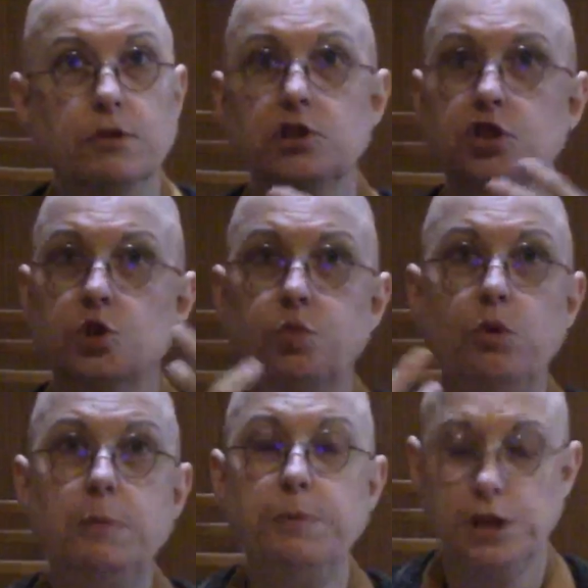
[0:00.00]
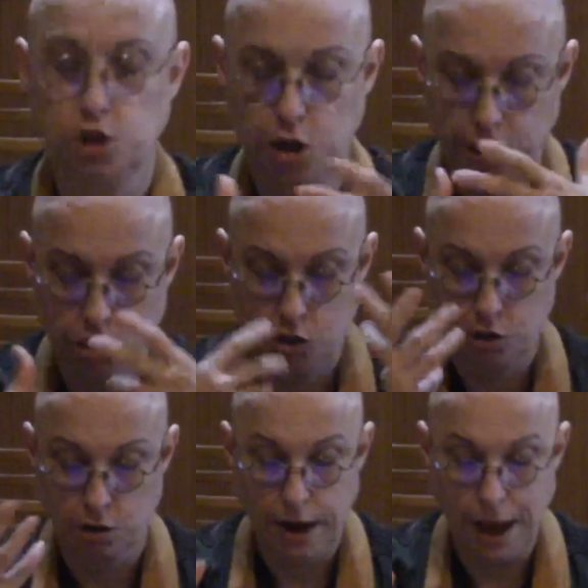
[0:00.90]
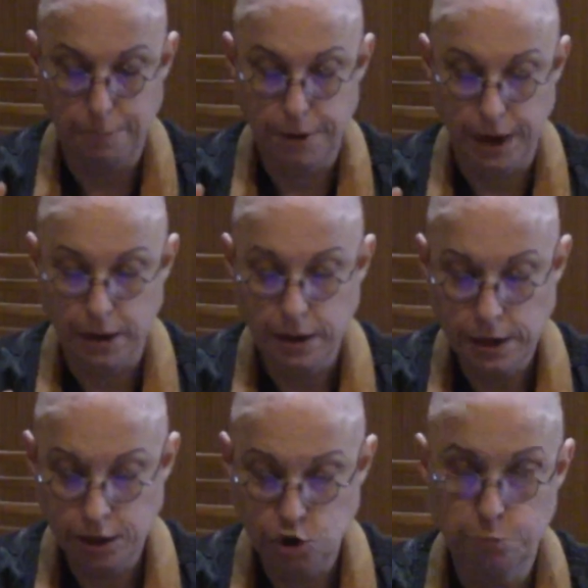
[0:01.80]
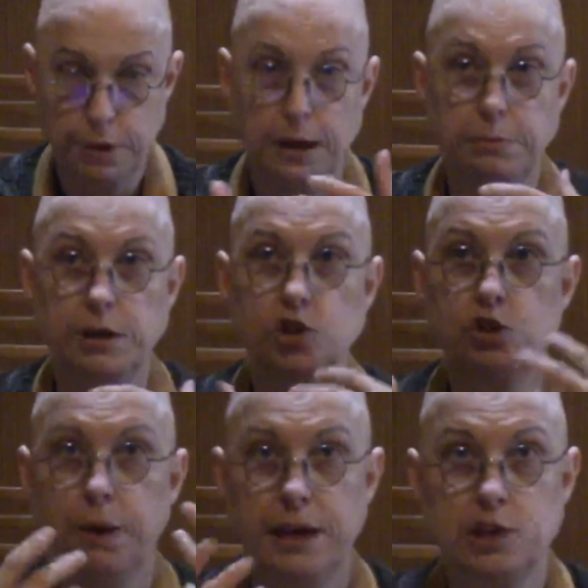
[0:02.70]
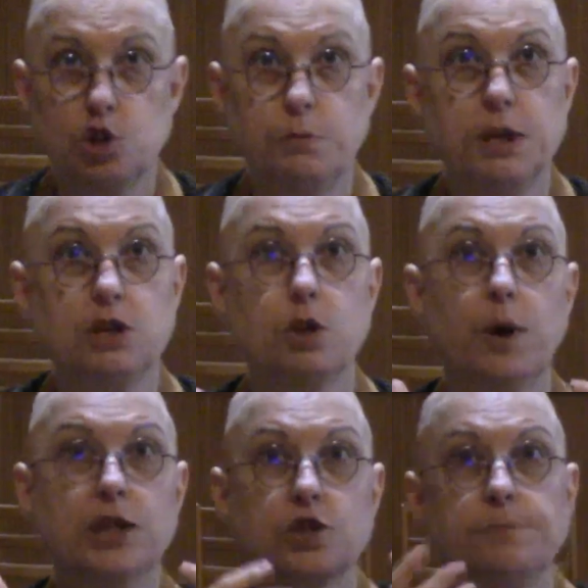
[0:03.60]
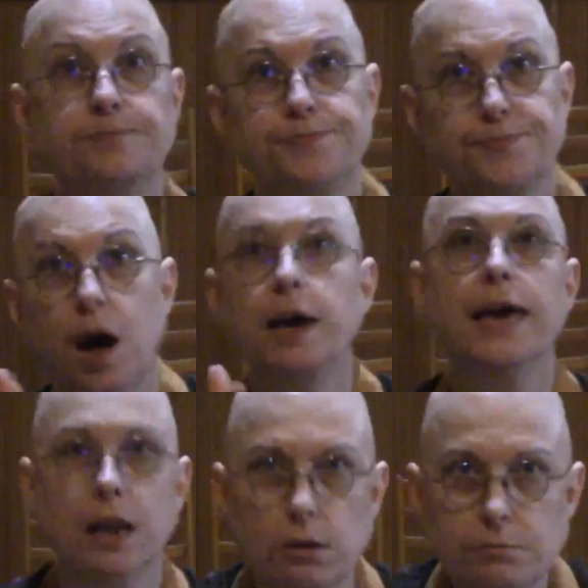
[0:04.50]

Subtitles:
these sweeping changes that are happening in Japan because Japan is opening to the West again.